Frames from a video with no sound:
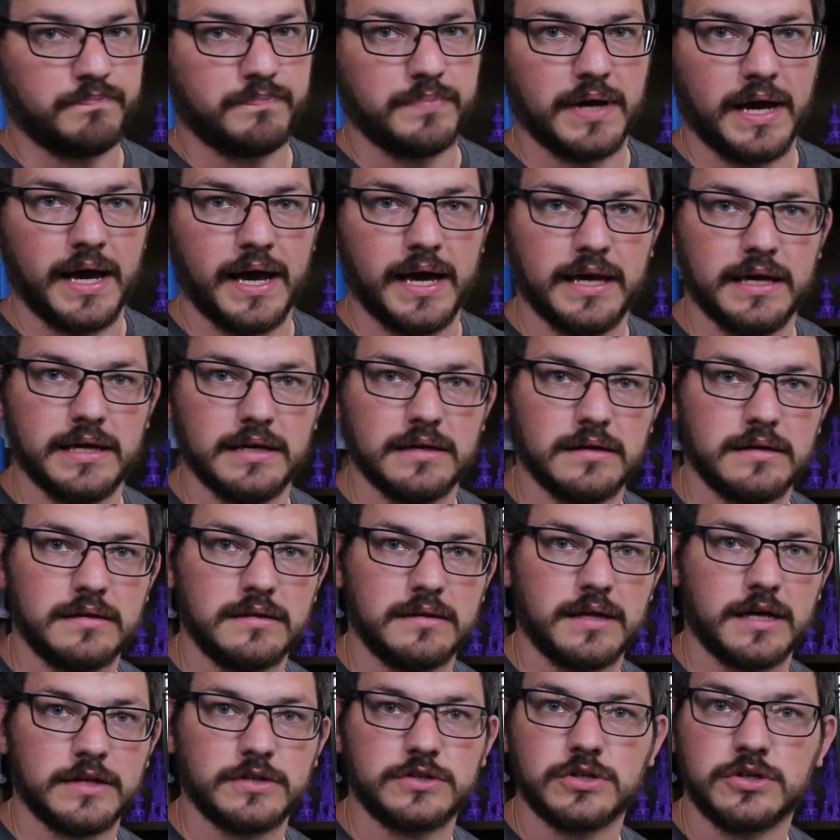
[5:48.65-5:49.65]
hey,
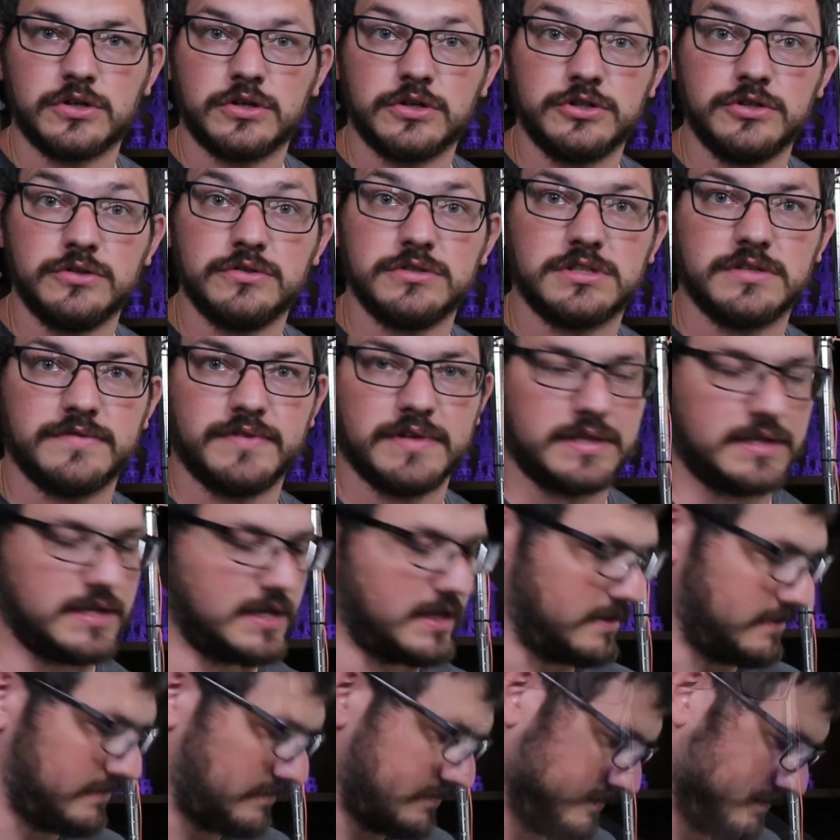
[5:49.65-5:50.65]
that's a good use of it
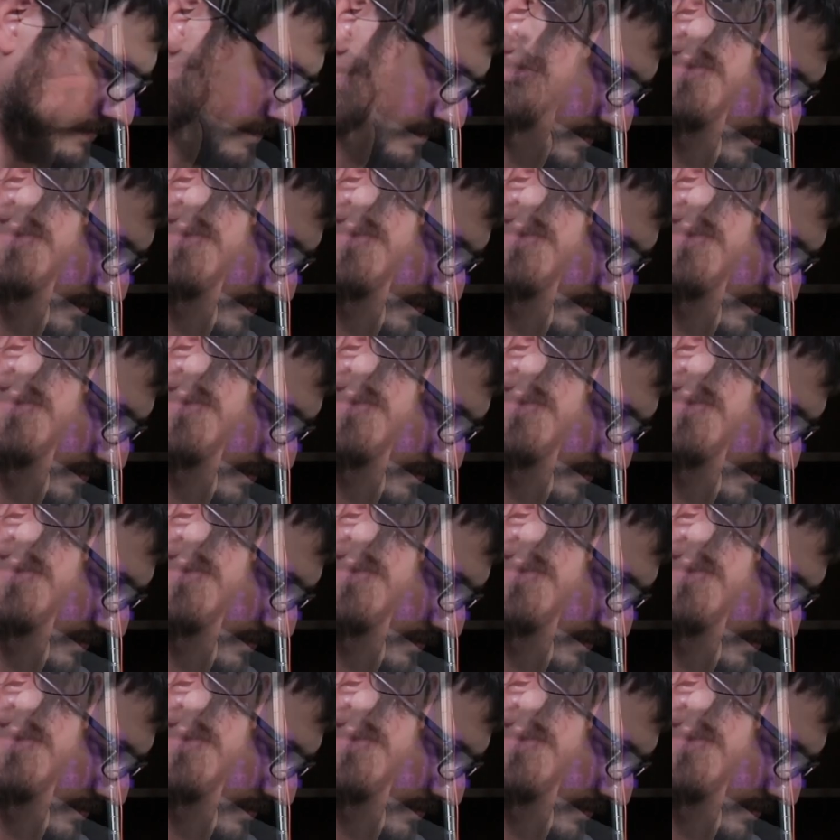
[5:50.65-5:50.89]
then.